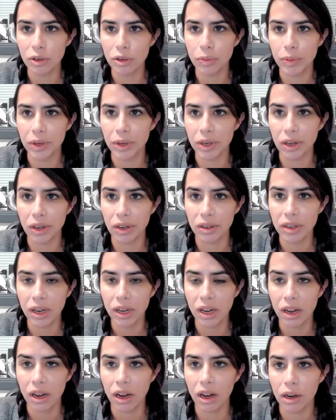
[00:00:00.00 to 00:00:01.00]
you, Bill.
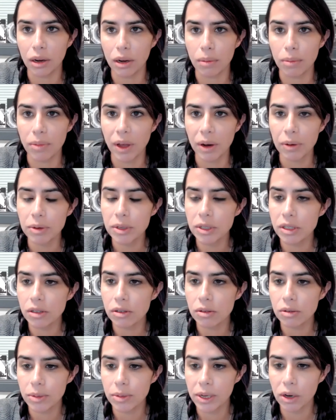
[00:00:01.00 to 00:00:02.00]
Um, that was our
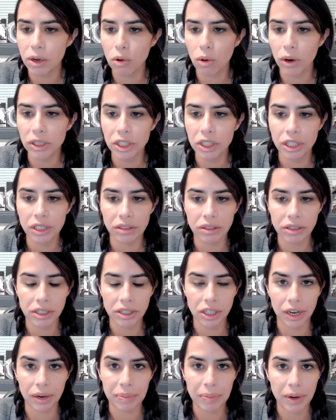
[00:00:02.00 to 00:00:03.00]
only question in the
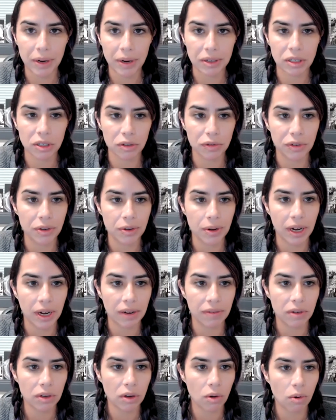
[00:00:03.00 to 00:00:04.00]
chat box. So if you have
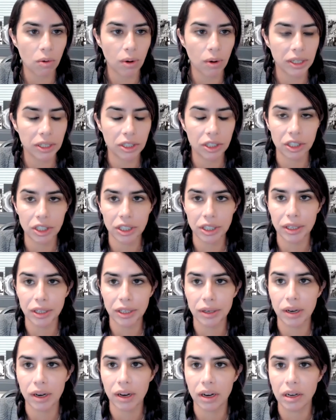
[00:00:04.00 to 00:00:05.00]
a
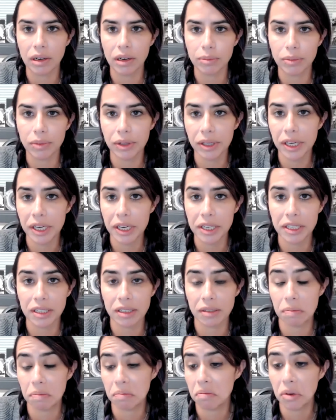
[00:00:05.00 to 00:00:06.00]
question, um,
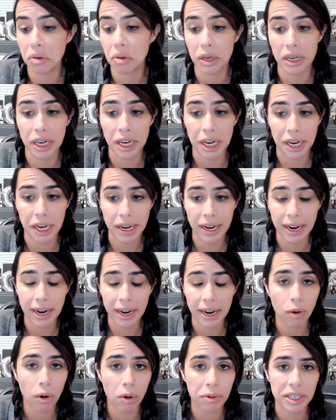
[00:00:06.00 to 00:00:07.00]
please put it in
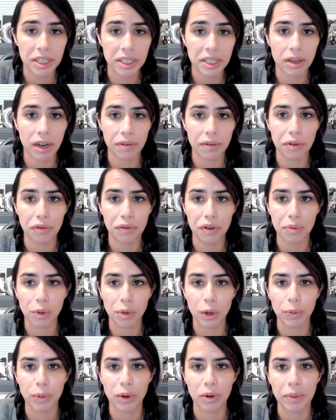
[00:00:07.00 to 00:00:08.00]
now while we still have a few more
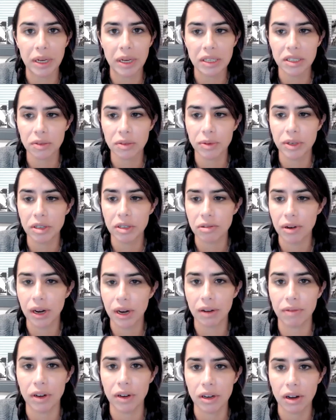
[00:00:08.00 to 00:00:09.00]
moments. We do
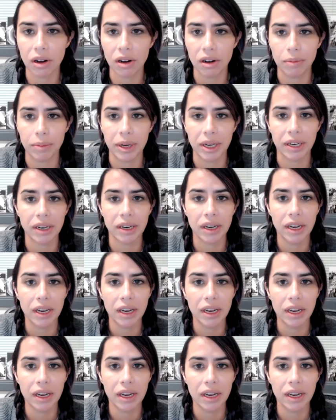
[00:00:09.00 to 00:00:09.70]
have a comment